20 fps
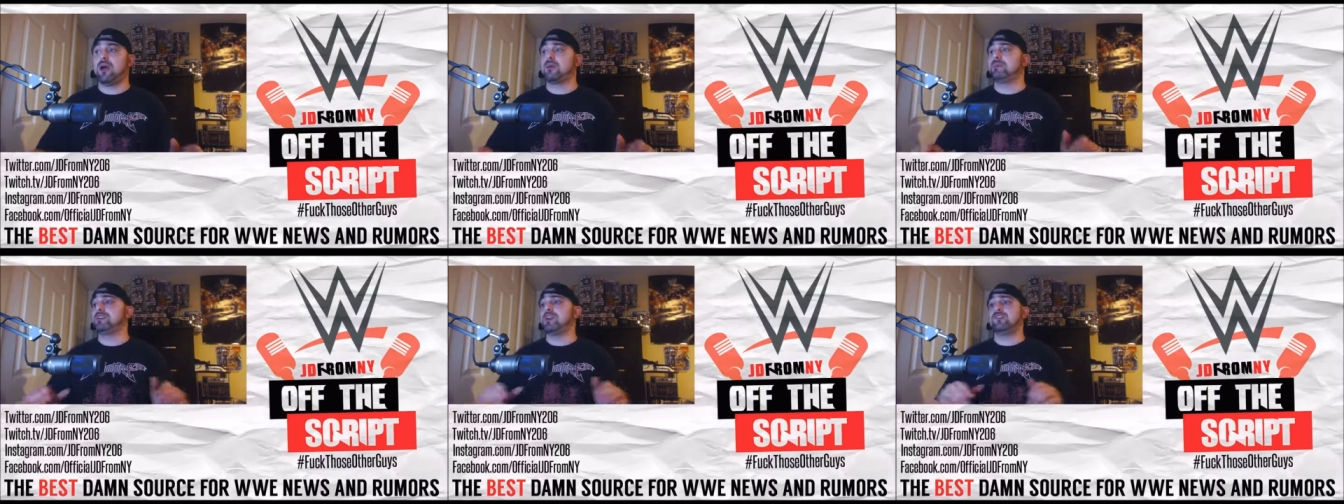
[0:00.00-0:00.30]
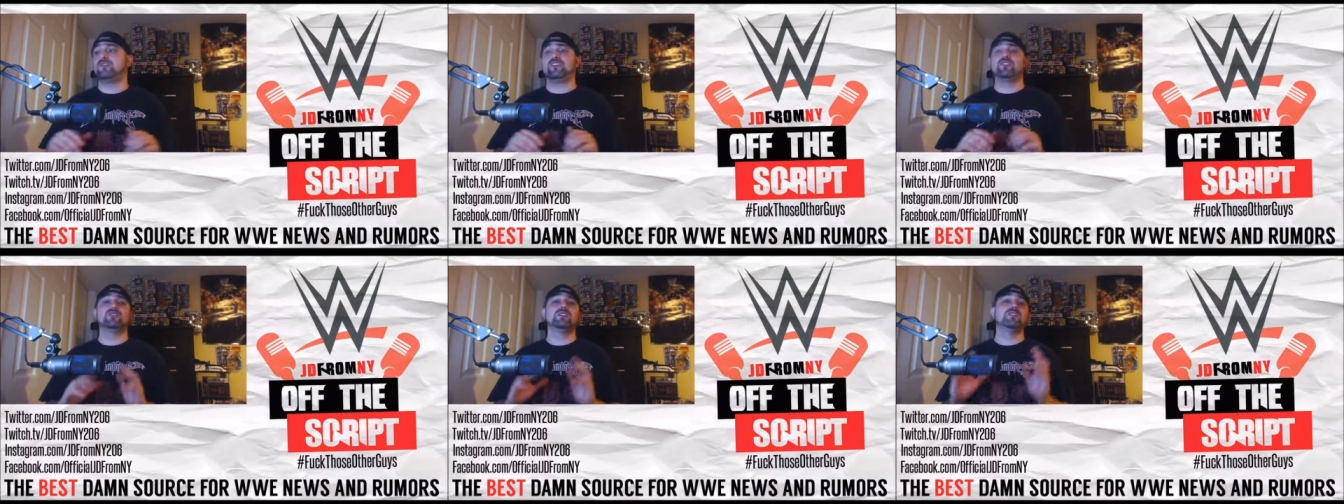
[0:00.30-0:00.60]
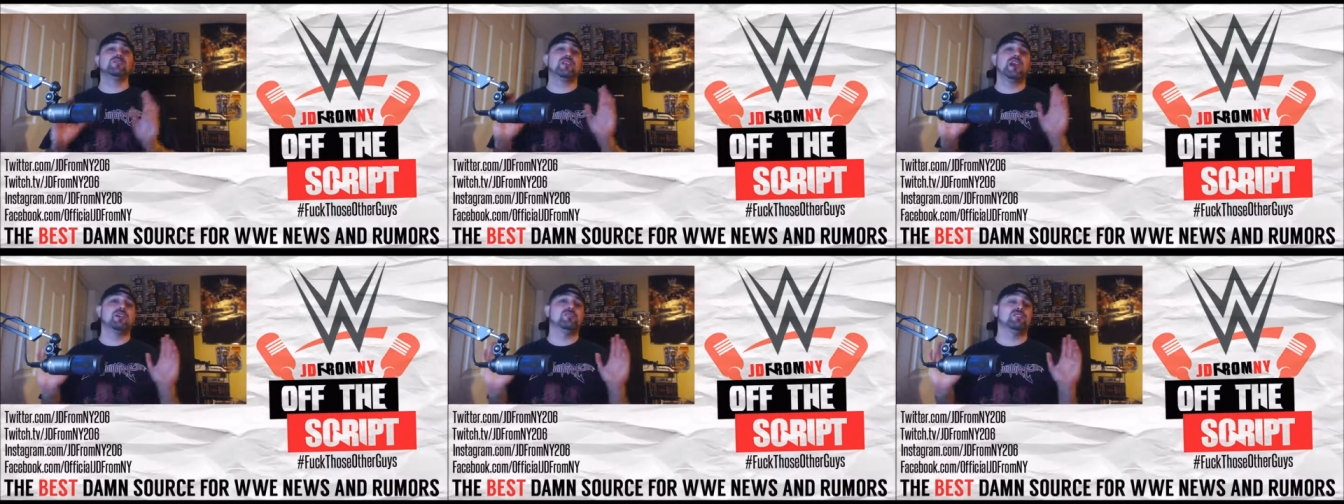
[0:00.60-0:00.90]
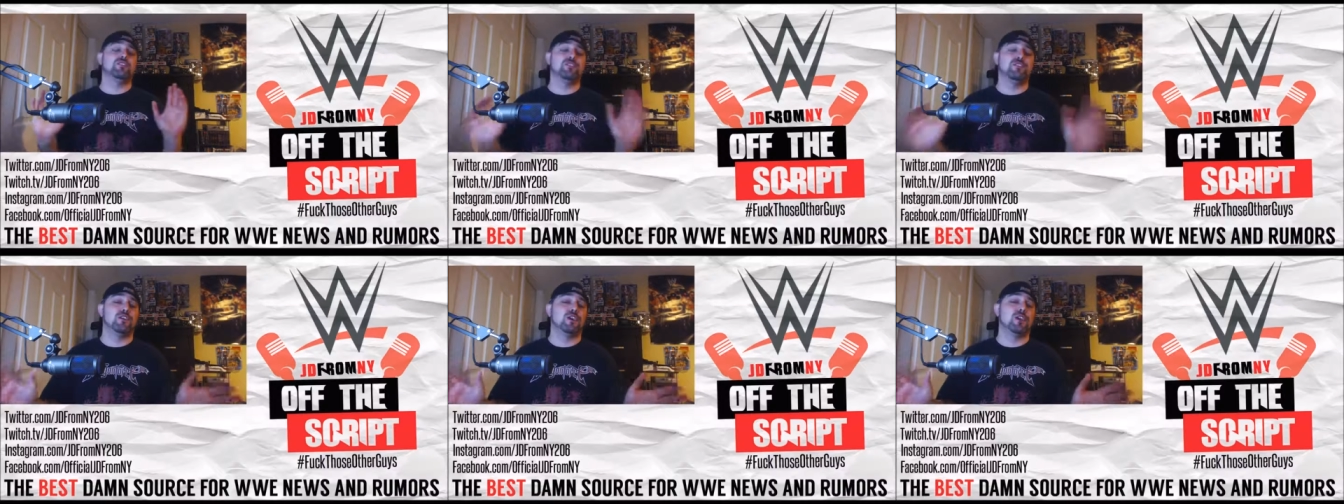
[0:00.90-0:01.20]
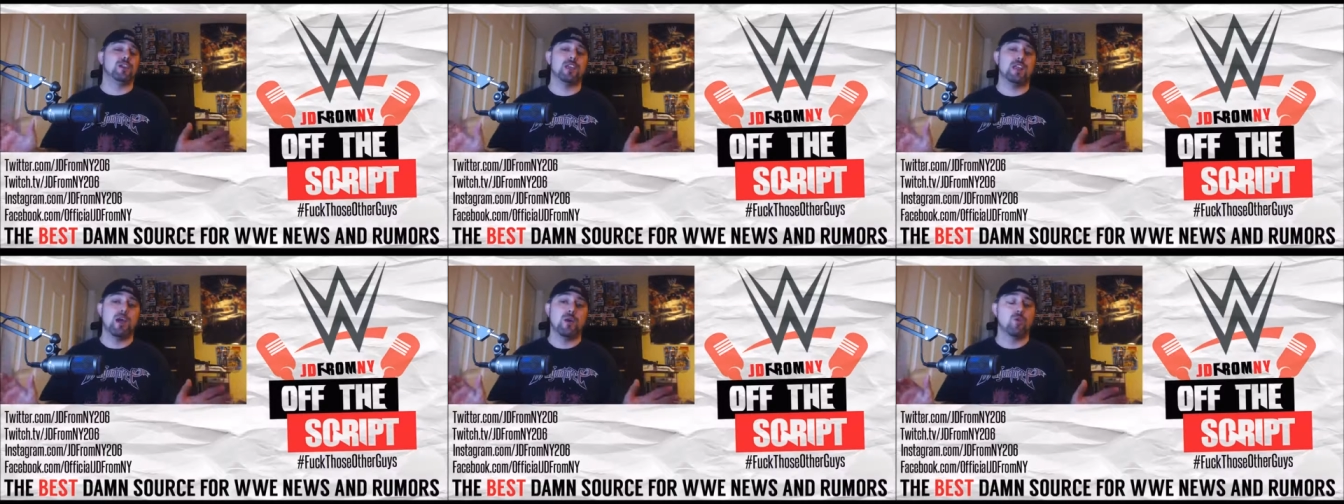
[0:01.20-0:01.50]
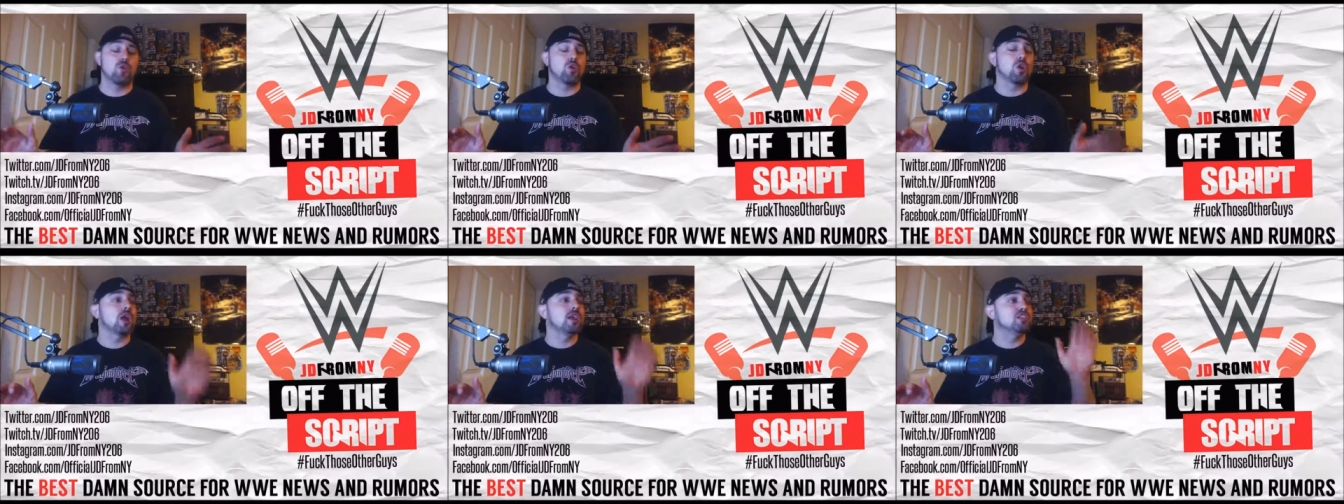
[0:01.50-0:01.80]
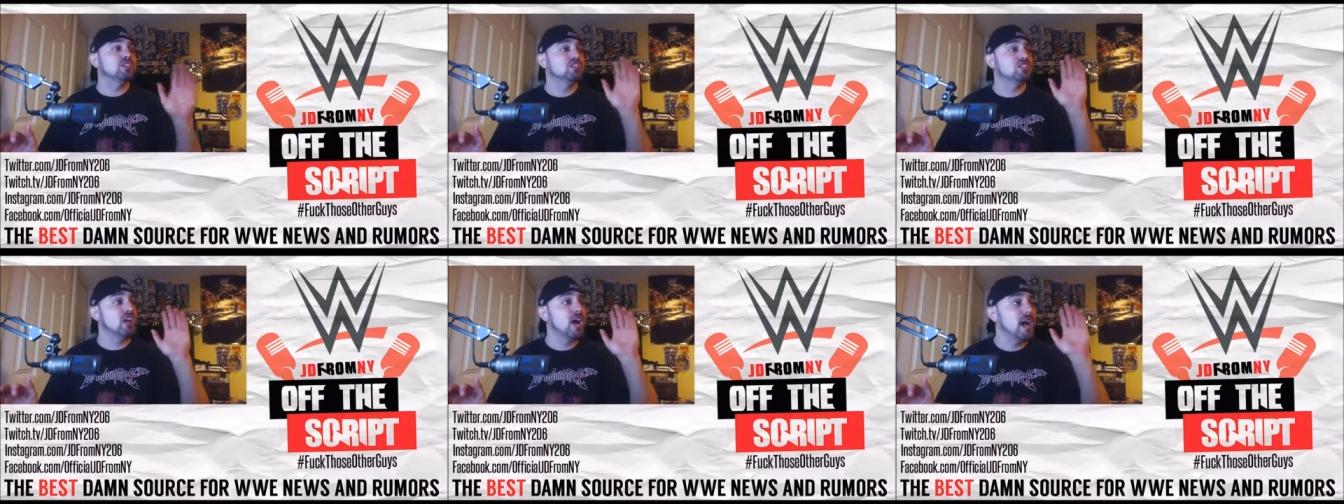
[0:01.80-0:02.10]
I mean, if you don't even have the fucking network,
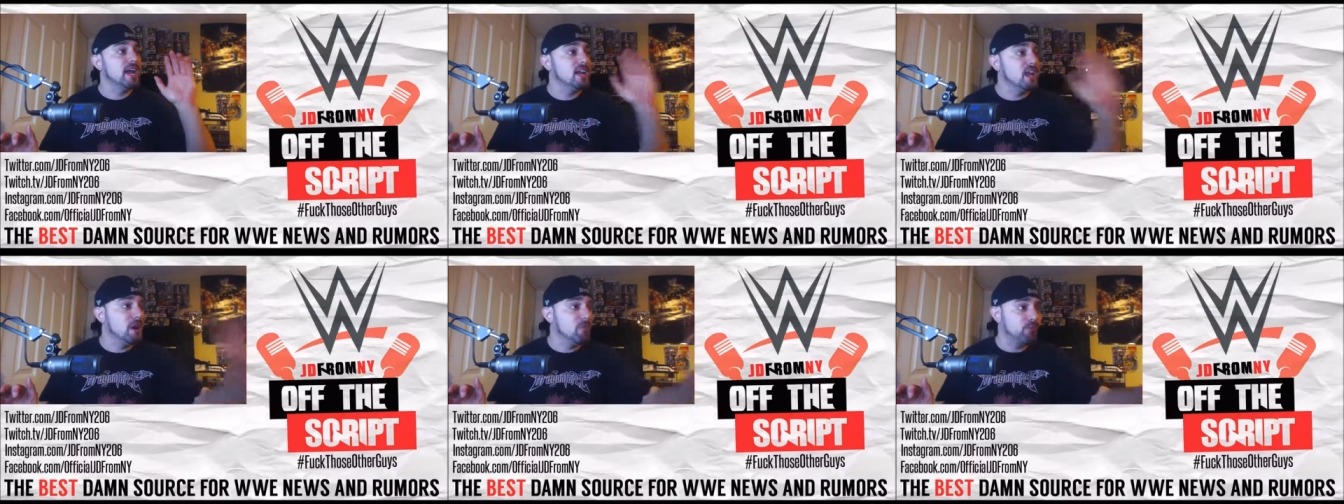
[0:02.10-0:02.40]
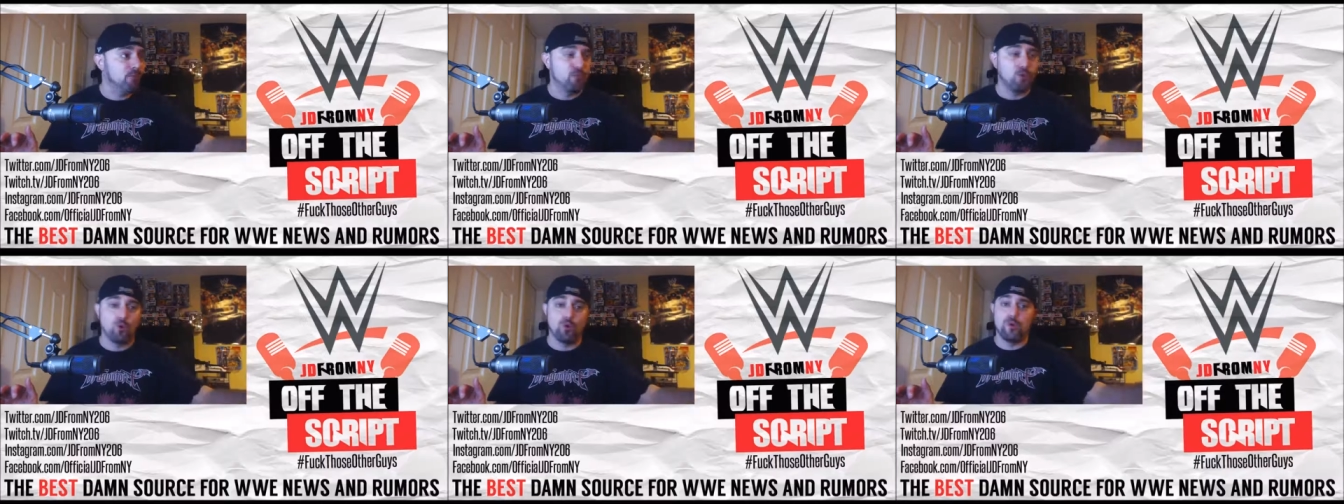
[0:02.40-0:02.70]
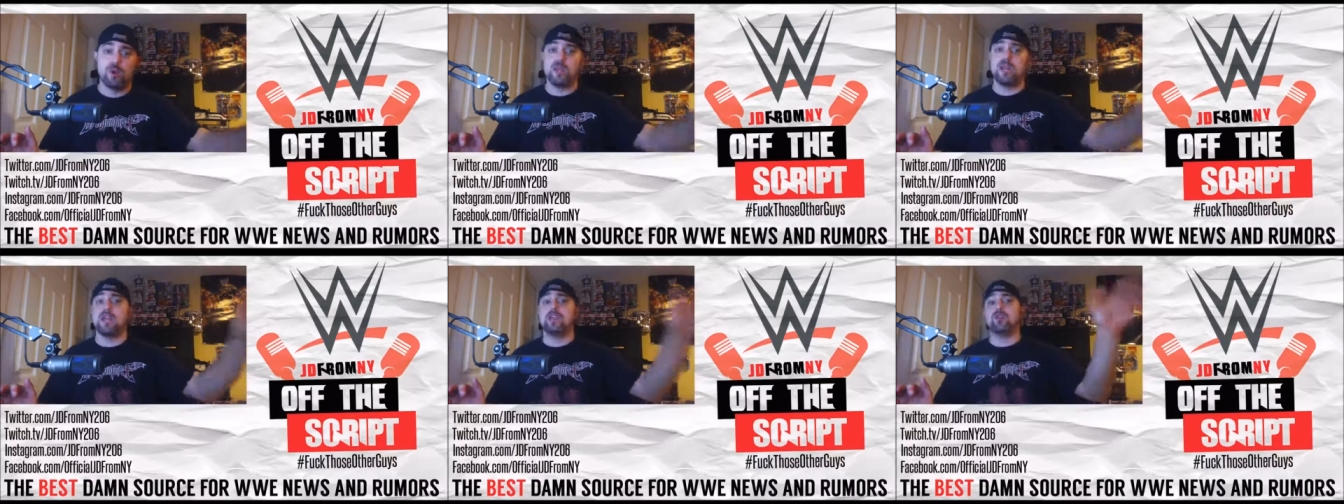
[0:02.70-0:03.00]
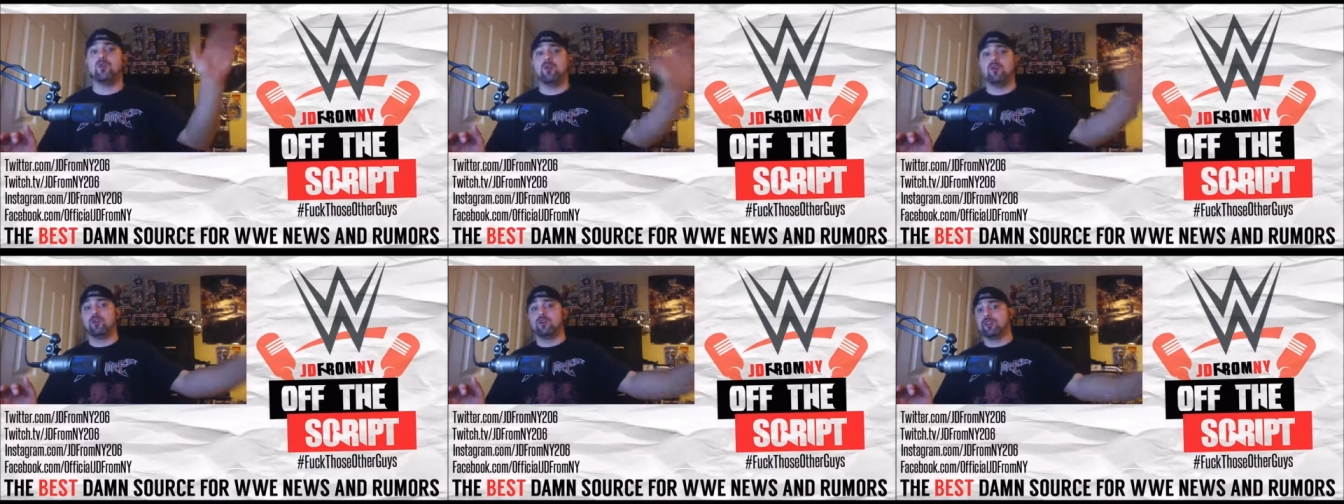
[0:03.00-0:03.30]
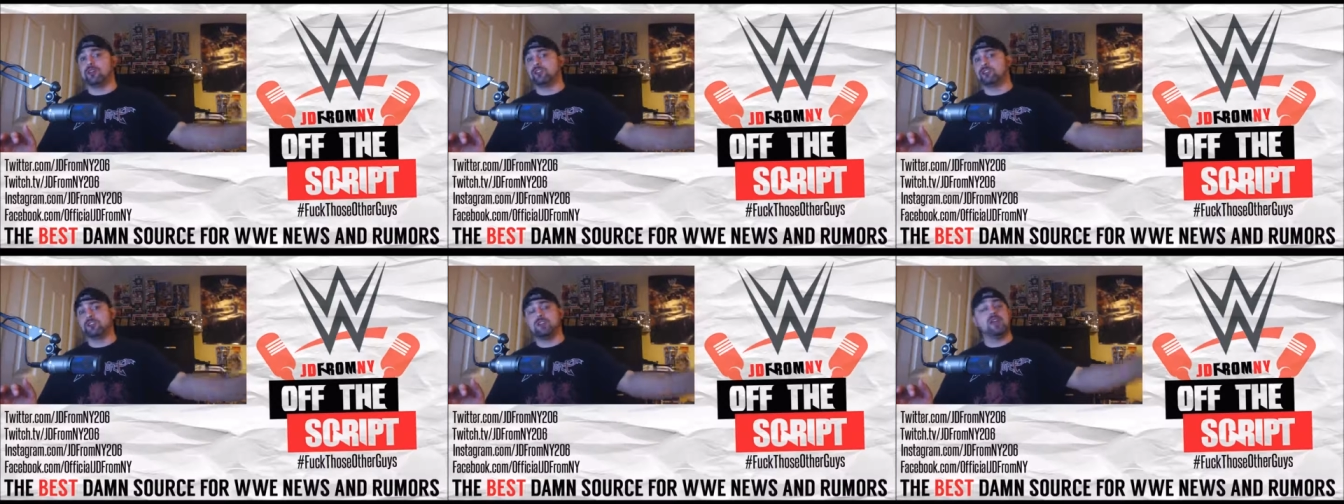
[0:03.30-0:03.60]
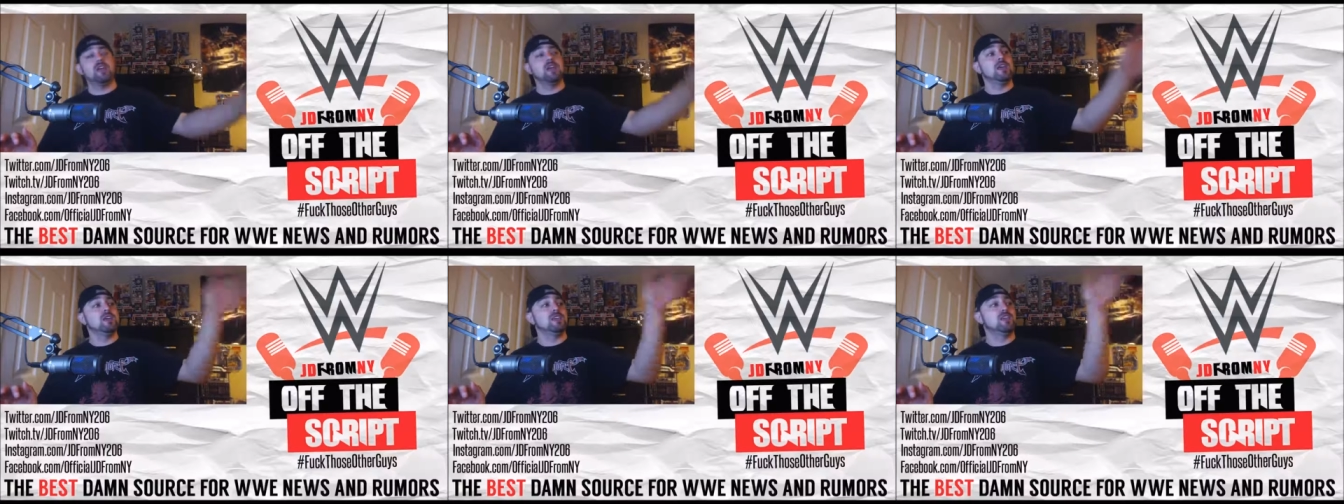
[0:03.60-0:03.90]
sign up for it in August.